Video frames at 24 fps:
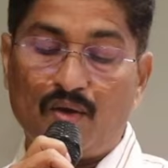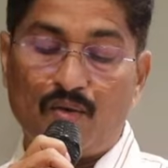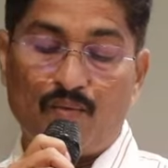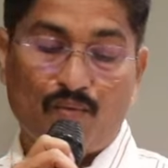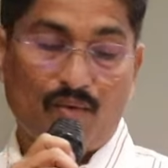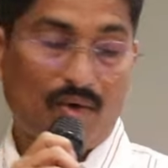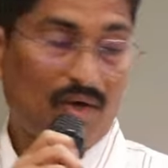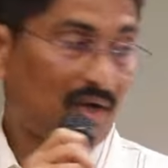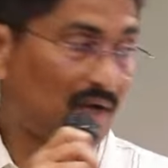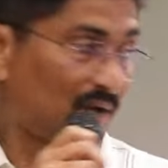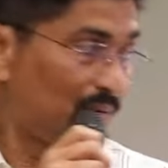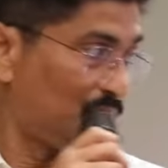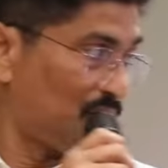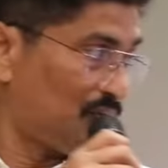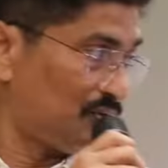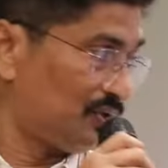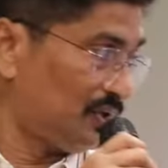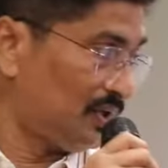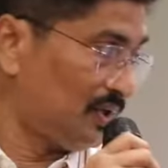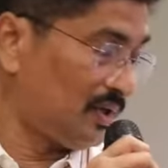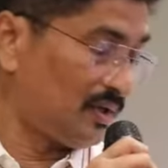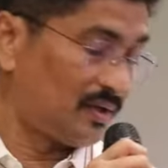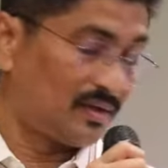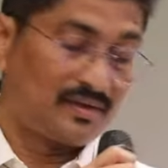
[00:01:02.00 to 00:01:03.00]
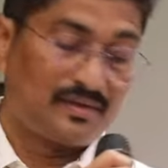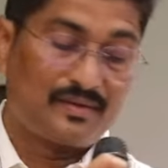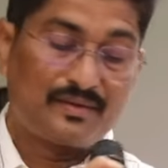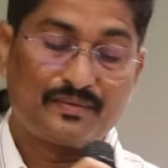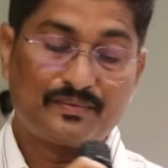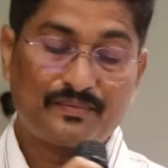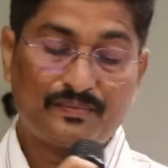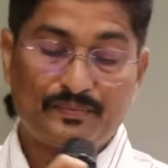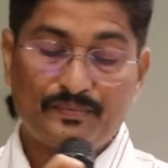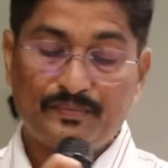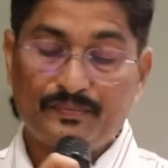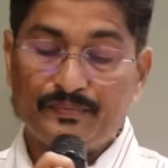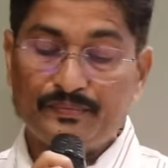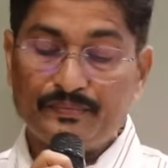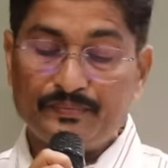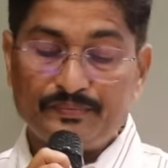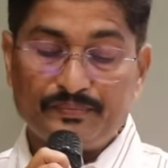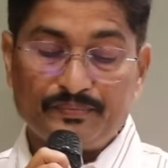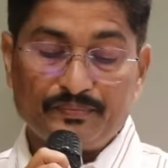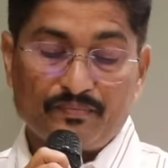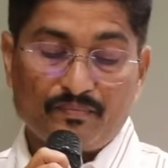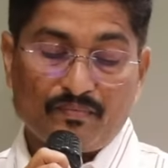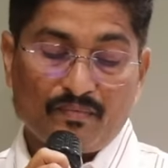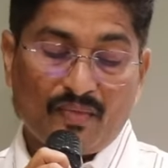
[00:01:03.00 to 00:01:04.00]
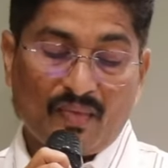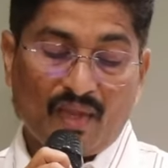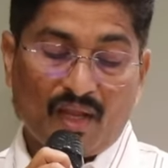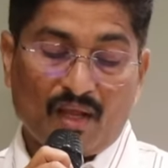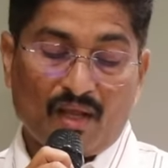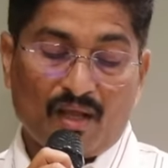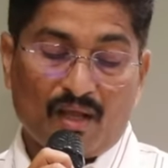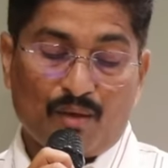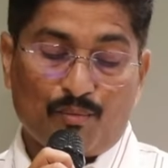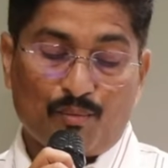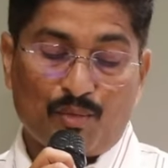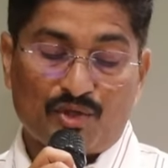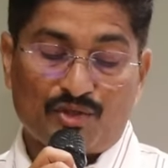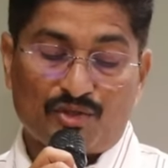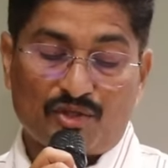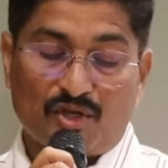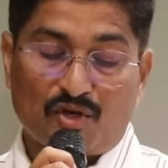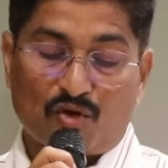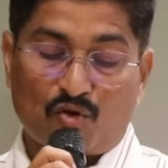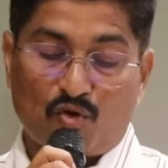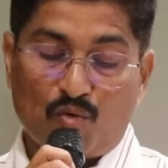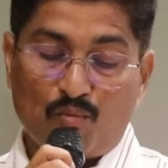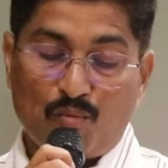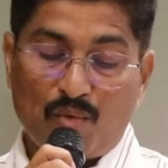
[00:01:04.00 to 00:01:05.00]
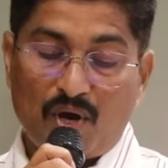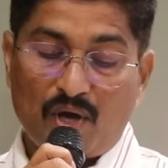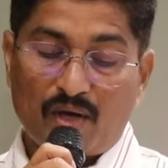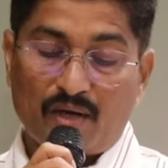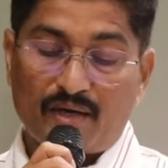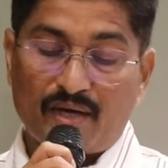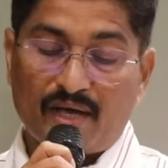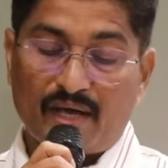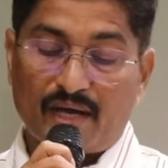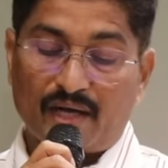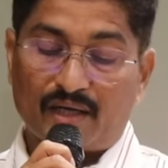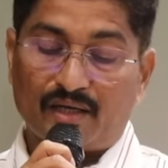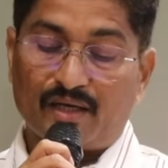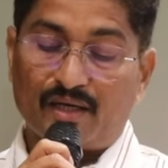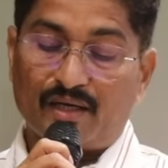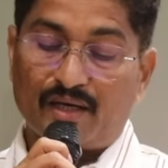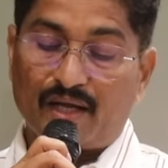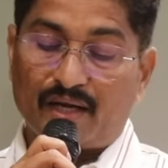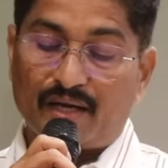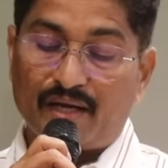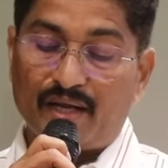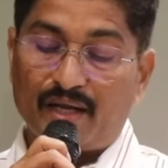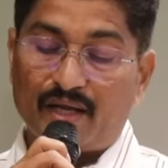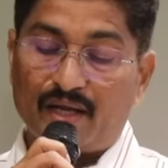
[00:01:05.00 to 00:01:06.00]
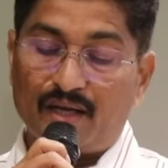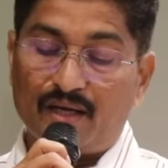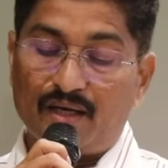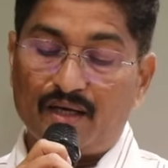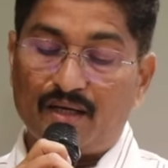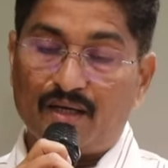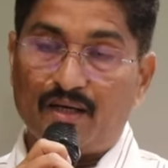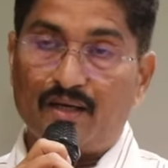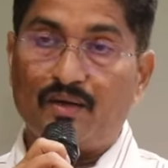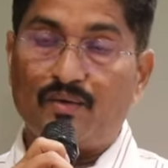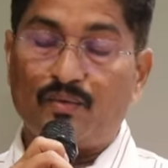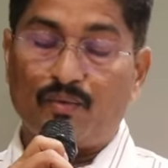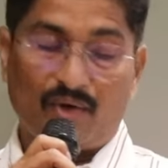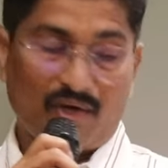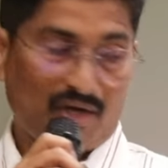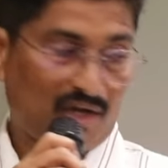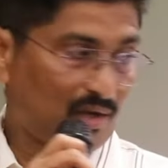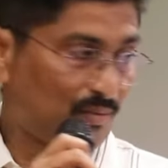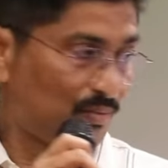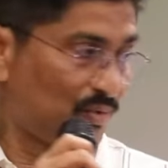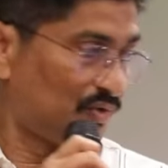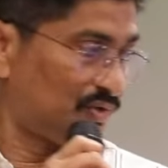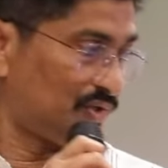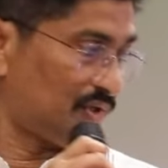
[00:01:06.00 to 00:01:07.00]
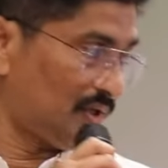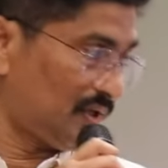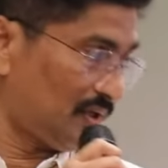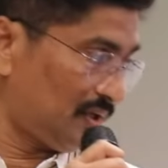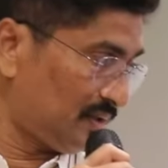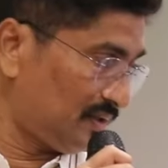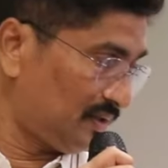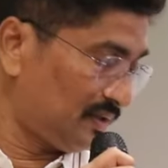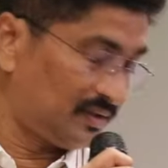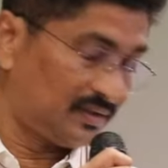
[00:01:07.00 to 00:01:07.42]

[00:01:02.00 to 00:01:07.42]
Welcome you, sir. Mr. Kumar, Director Technical. Welcome you, sir.